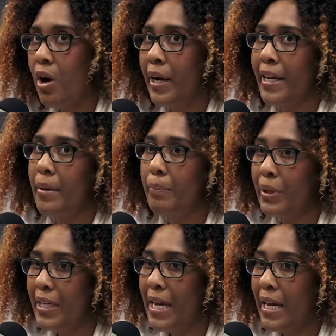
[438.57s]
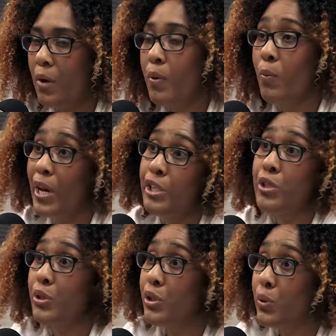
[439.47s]
target bullying, we went
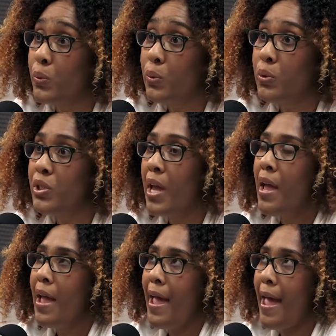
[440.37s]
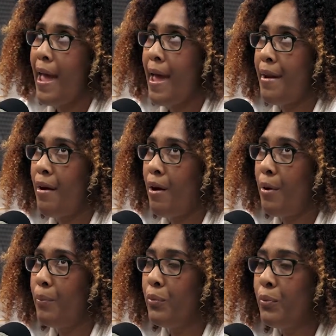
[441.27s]
into the schools and
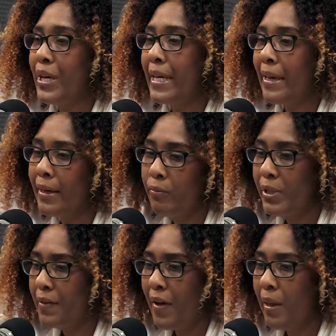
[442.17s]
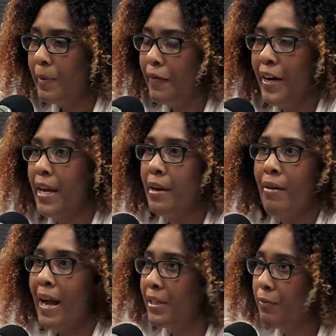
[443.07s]
we developed a very
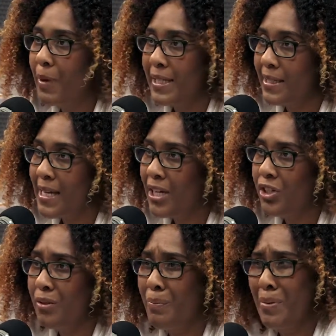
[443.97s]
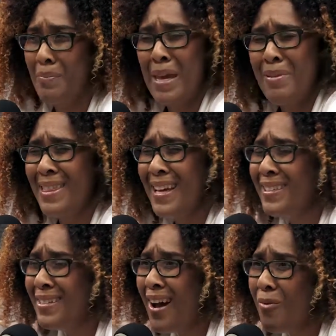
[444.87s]
interactive presentation, but maybe
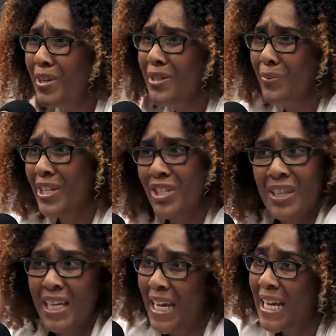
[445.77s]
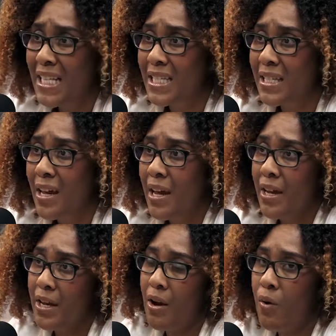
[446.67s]
that's not what's reaching the kids.
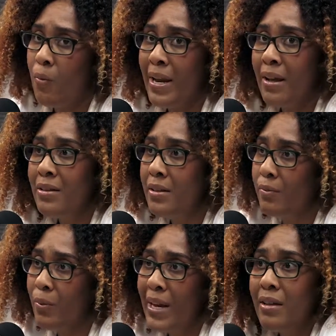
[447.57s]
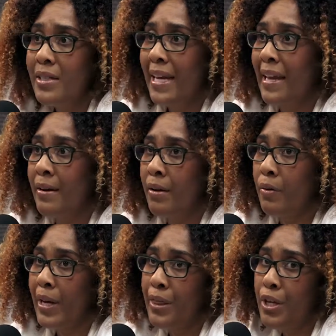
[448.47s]
What else can
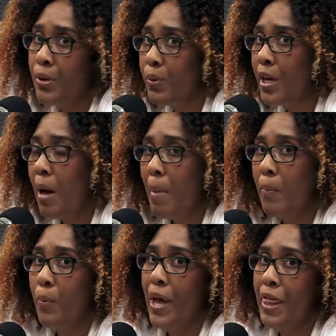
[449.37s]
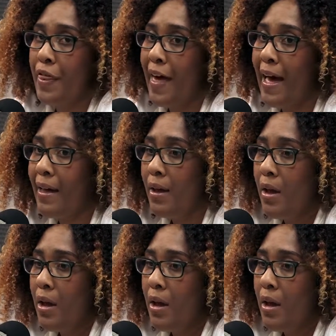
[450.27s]
the youth come up with that